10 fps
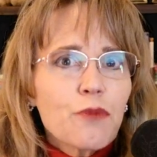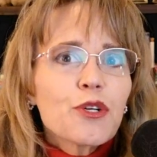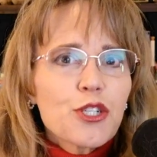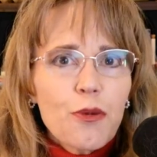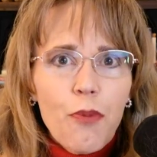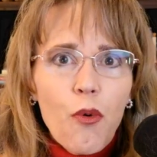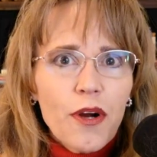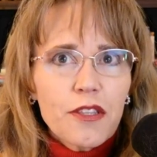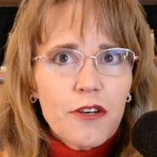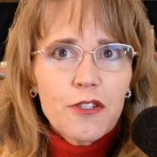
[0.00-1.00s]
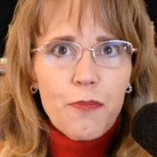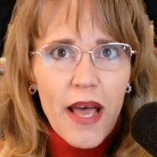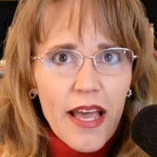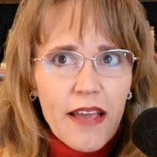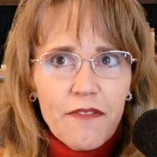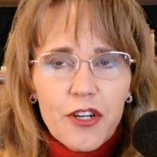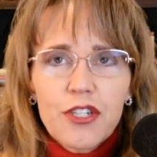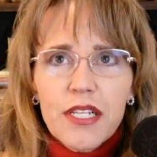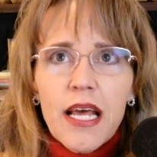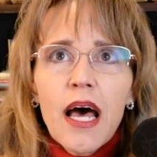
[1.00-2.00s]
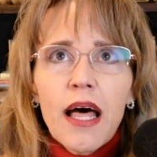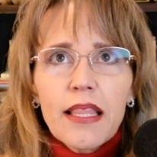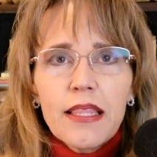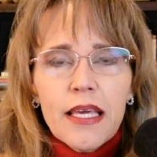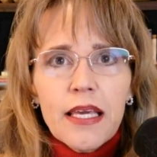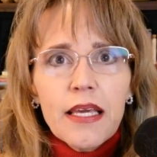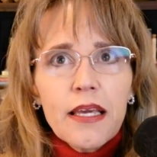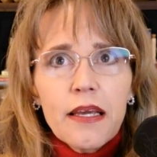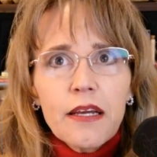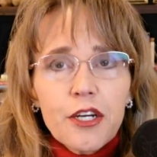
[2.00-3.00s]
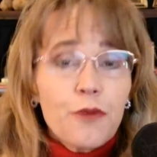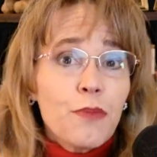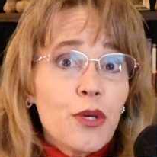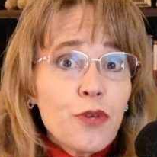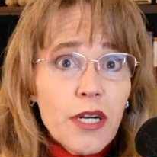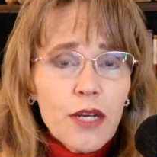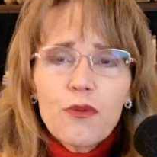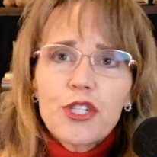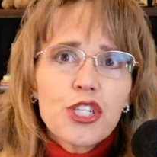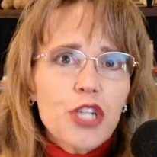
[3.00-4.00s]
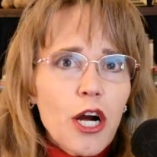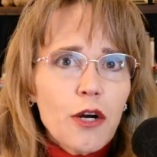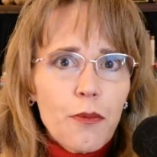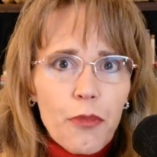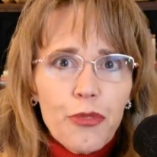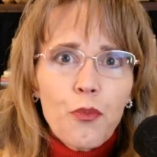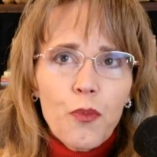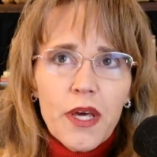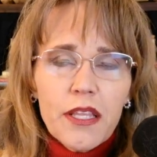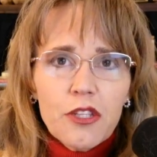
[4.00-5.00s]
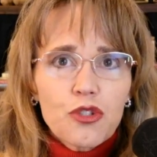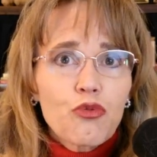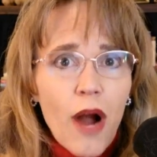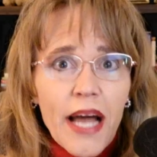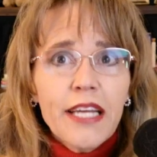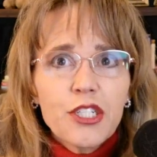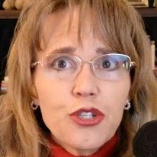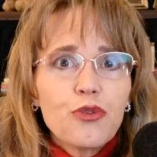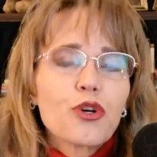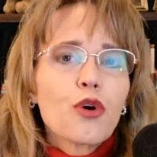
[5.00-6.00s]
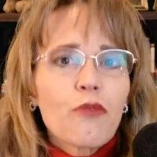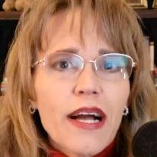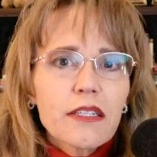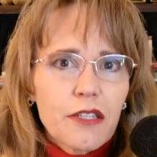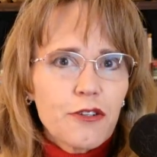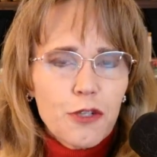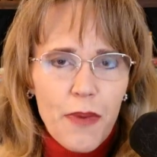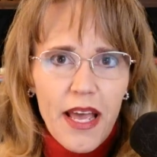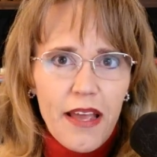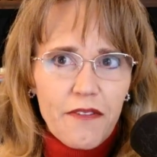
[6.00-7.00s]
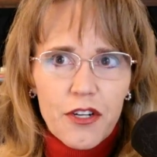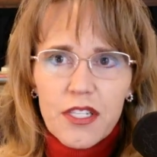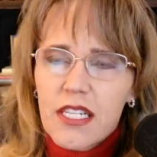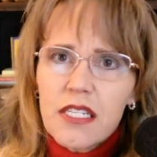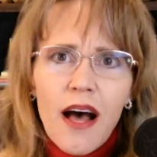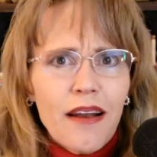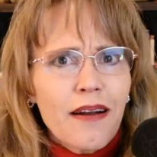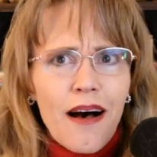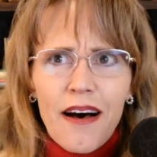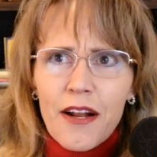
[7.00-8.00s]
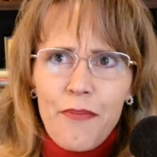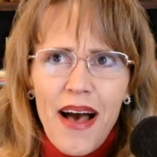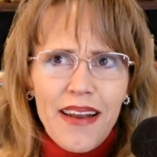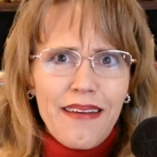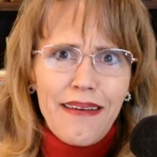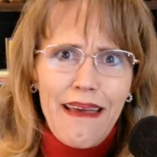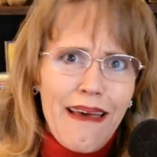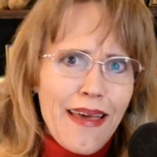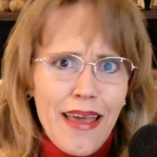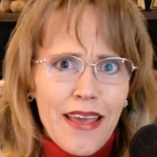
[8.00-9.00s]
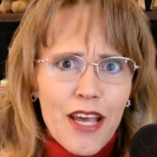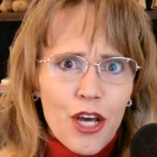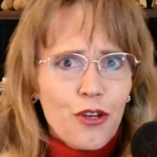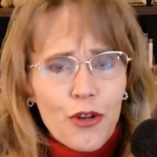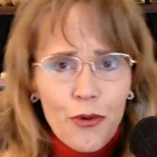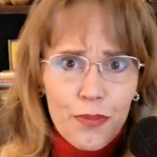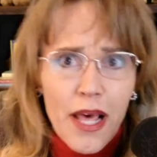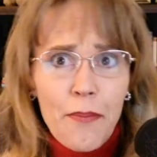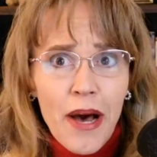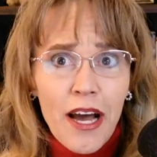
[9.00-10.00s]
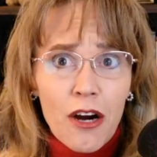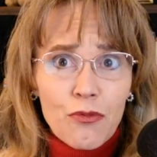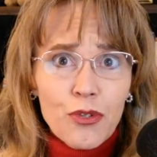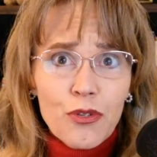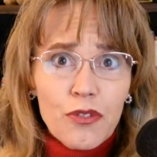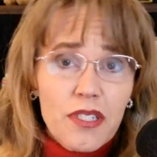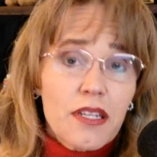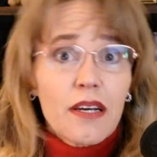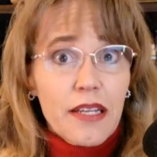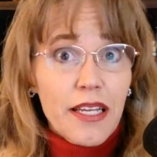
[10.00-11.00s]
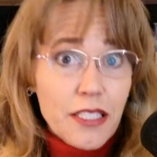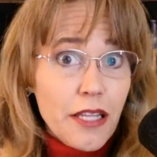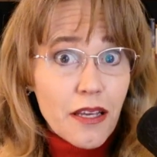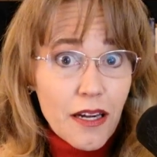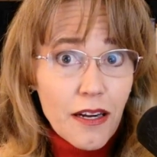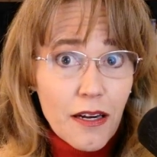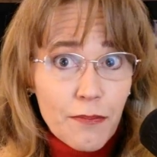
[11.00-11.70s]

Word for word: support those behaviors. The community will start with trying to correct those behaviors. It's not an automatic, hey, you don't play by our rules, kick to the curb.